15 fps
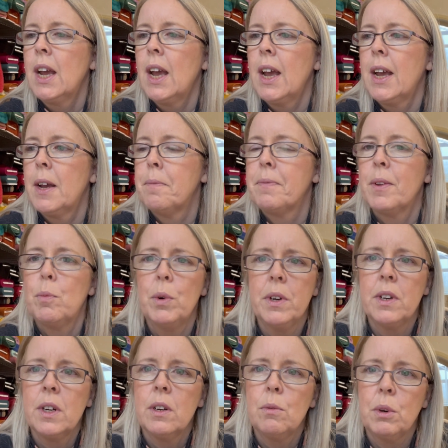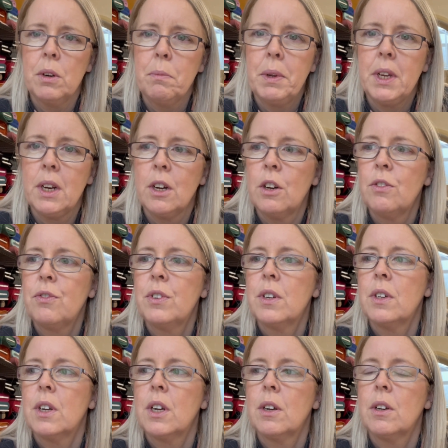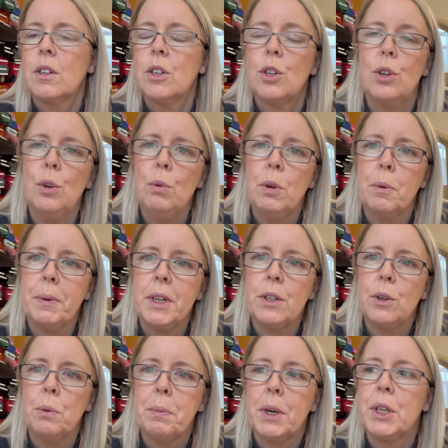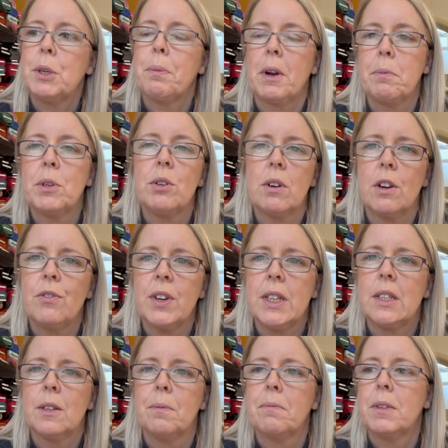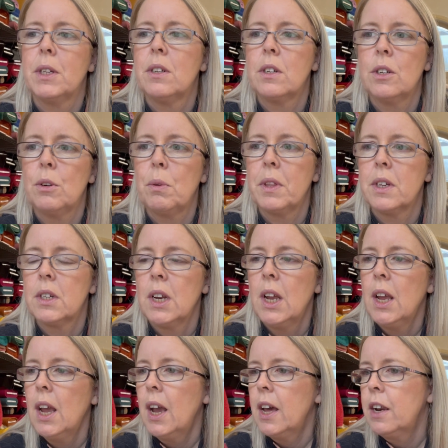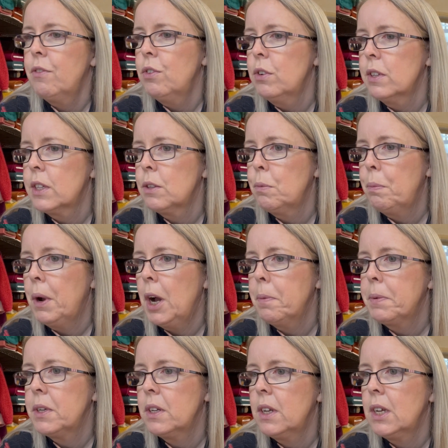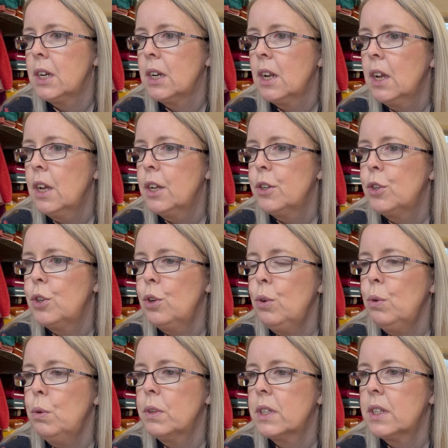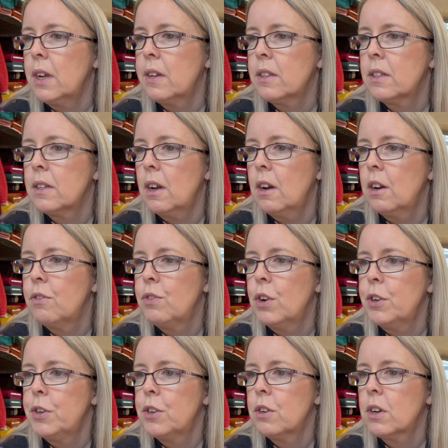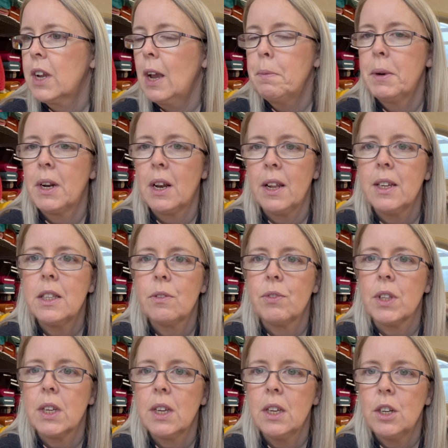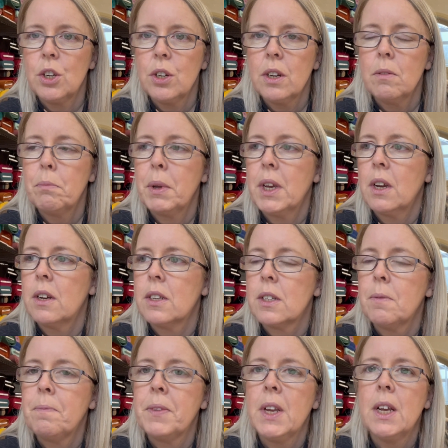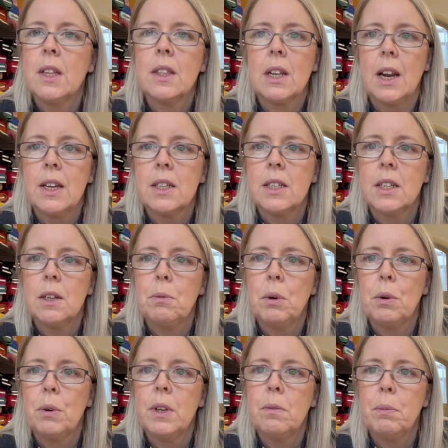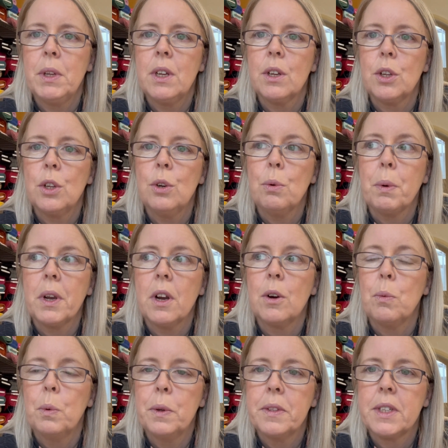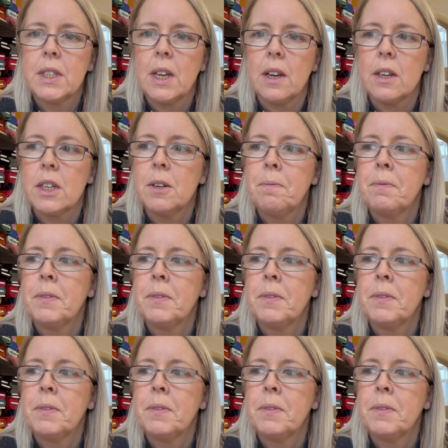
Um, one wouldn't be enough Two will be too much, but I'm sure I'll find something to do with it. And I've also popped in two sets of under cabinet lights for the kitchen because the last day we were in B&Q we got one set,